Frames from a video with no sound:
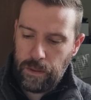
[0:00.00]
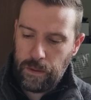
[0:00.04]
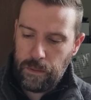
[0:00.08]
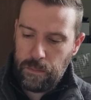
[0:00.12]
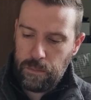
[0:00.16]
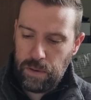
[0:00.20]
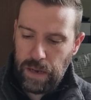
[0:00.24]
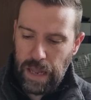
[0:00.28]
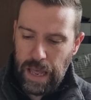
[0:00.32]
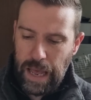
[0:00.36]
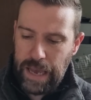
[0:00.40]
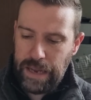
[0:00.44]

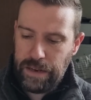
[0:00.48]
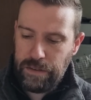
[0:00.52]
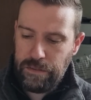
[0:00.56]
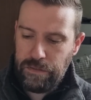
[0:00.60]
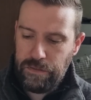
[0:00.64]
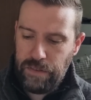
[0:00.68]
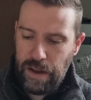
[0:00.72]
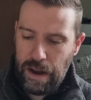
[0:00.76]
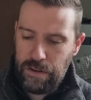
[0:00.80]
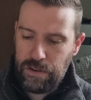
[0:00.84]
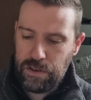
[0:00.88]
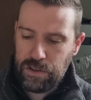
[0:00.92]
Blind
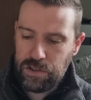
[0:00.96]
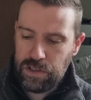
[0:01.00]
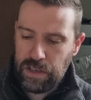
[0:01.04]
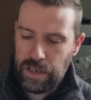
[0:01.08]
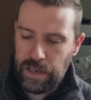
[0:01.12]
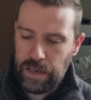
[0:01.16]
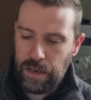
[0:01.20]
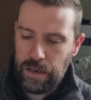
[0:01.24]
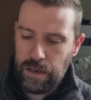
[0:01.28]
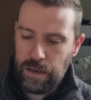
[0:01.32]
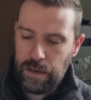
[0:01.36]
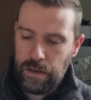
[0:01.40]

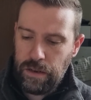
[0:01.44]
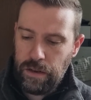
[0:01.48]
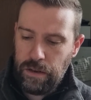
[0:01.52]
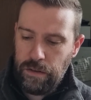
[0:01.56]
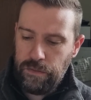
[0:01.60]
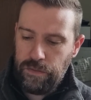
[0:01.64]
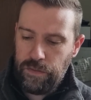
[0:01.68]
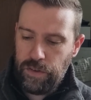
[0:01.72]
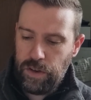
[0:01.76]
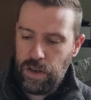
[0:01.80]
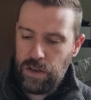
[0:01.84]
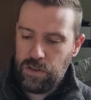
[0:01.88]
Pharisee,
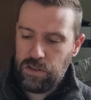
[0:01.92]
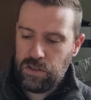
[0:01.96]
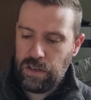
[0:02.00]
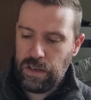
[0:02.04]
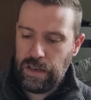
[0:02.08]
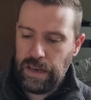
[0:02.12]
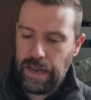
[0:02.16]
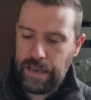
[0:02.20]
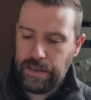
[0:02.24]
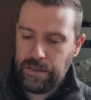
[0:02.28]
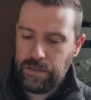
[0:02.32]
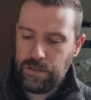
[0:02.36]
first
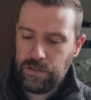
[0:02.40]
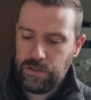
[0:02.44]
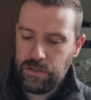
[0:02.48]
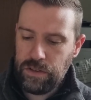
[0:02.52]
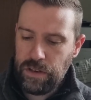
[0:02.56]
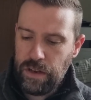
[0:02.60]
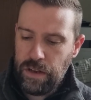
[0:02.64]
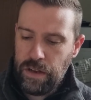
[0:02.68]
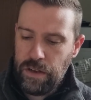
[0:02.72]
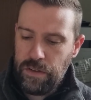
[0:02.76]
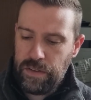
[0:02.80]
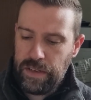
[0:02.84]
cleanse
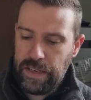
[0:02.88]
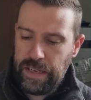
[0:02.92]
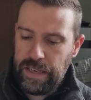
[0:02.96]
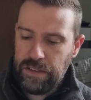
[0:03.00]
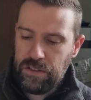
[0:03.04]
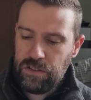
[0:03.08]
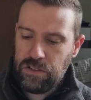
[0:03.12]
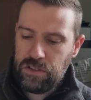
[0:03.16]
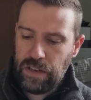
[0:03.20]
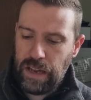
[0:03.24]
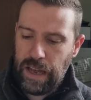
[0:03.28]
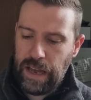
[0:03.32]
the
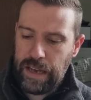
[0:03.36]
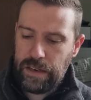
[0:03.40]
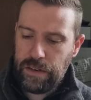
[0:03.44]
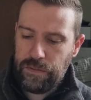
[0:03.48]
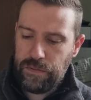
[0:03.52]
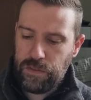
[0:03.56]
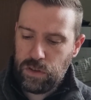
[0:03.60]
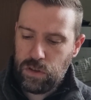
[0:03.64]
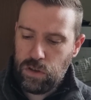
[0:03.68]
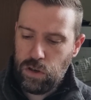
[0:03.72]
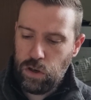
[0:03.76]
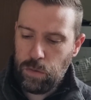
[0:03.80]
inside
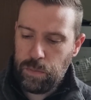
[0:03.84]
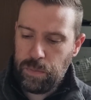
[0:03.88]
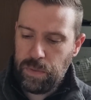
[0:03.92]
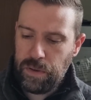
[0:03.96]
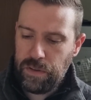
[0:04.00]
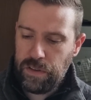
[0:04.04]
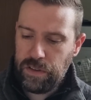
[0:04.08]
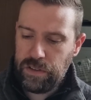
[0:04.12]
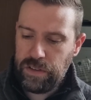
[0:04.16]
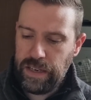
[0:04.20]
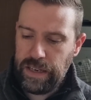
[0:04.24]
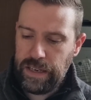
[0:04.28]
of the cup
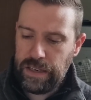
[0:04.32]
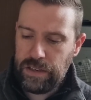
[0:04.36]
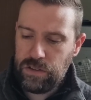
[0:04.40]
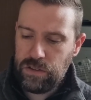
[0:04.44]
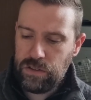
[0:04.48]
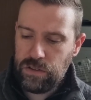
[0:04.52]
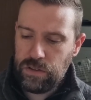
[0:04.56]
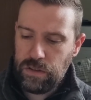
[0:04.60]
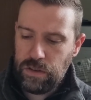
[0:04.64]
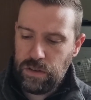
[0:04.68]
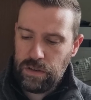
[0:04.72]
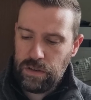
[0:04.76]
and the
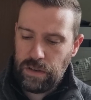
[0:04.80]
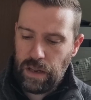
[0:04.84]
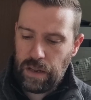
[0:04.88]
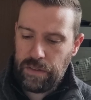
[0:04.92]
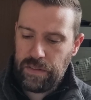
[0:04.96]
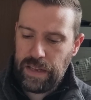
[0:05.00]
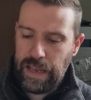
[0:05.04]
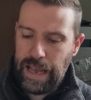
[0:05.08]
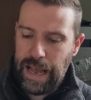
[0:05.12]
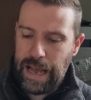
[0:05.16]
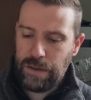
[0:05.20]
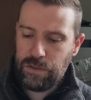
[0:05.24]
dish, that
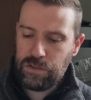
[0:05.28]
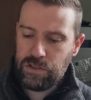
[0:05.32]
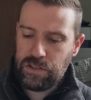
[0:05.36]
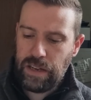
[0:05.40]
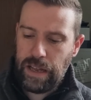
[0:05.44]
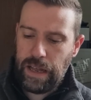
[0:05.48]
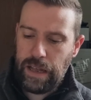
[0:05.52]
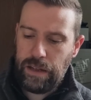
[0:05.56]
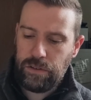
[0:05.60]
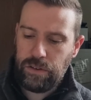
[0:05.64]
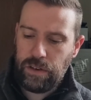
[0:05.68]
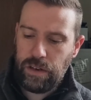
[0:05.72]
the
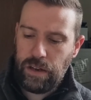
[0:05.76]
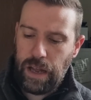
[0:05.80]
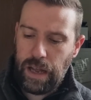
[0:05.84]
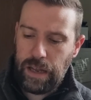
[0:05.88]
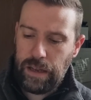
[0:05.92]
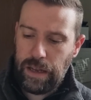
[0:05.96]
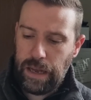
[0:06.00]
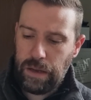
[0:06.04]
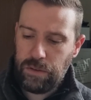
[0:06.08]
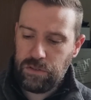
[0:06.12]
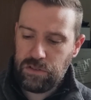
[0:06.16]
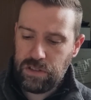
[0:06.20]

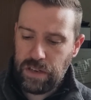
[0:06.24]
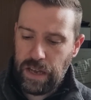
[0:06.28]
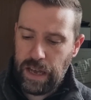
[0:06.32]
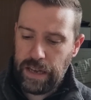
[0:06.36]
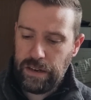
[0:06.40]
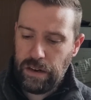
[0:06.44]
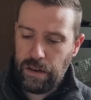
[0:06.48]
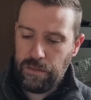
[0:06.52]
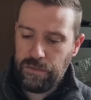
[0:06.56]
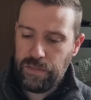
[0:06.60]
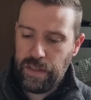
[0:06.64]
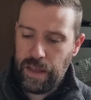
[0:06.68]

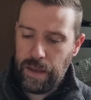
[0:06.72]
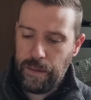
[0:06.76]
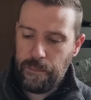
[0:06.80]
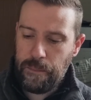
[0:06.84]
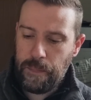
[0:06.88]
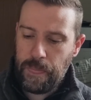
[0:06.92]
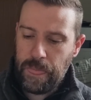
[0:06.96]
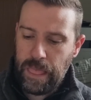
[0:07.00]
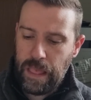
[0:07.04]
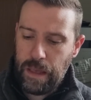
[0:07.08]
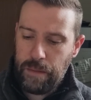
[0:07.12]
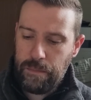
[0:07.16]
outside of them
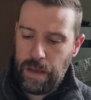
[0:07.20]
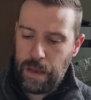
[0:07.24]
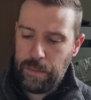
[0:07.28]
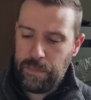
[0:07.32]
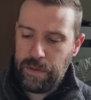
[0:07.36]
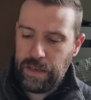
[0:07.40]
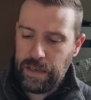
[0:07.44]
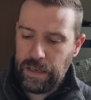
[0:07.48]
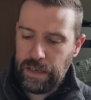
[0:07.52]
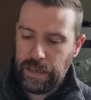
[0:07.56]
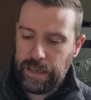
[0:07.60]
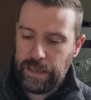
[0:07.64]
may
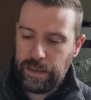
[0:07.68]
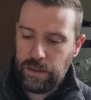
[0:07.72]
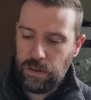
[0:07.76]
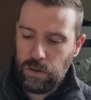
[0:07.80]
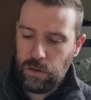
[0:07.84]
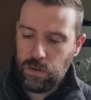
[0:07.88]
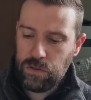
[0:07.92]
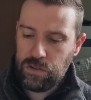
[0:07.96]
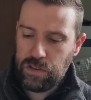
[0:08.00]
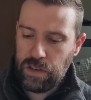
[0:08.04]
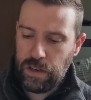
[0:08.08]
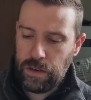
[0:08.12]
be clean
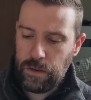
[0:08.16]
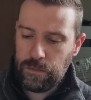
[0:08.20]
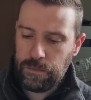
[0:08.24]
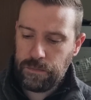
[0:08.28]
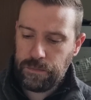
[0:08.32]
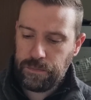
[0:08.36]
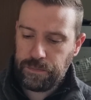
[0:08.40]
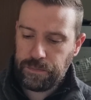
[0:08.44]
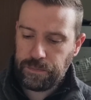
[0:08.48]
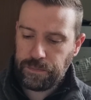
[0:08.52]
also.